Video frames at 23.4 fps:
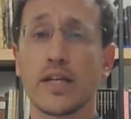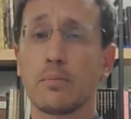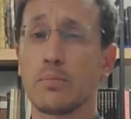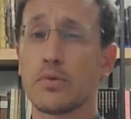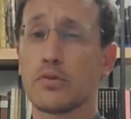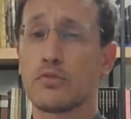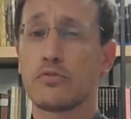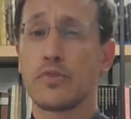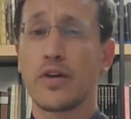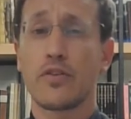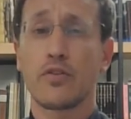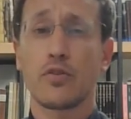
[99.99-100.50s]
but
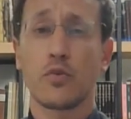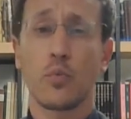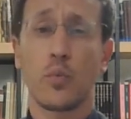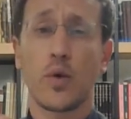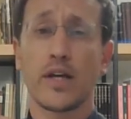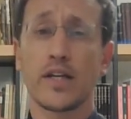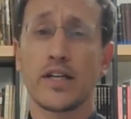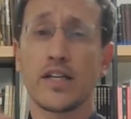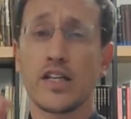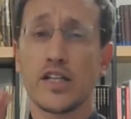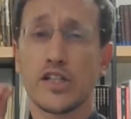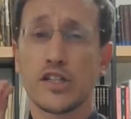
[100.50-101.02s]
rather
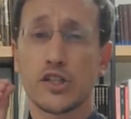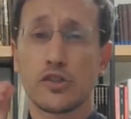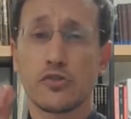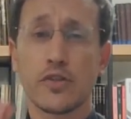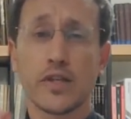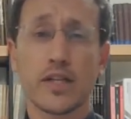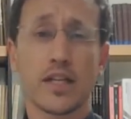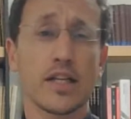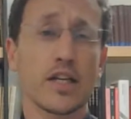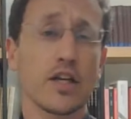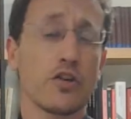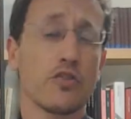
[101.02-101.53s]
one
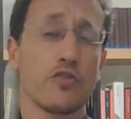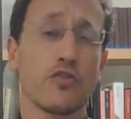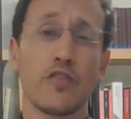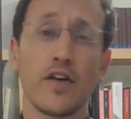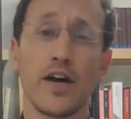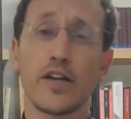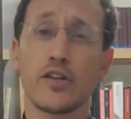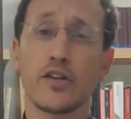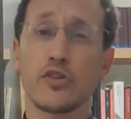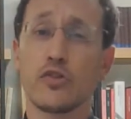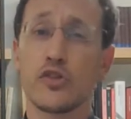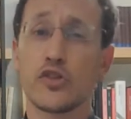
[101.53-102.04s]
strictly
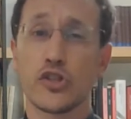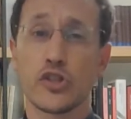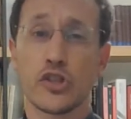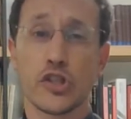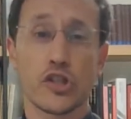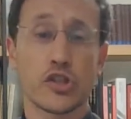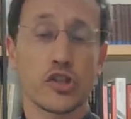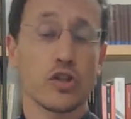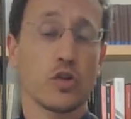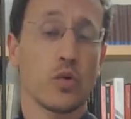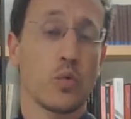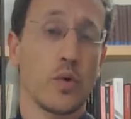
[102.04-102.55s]
confined to a
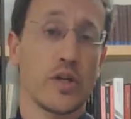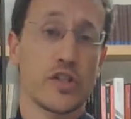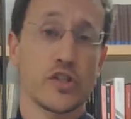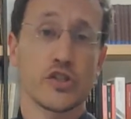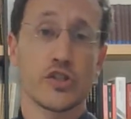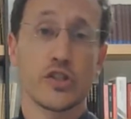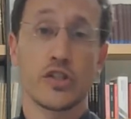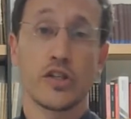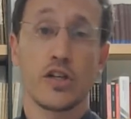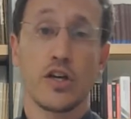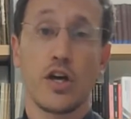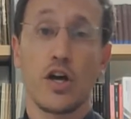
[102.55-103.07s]
judicial
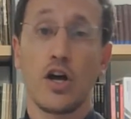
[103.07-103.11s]
question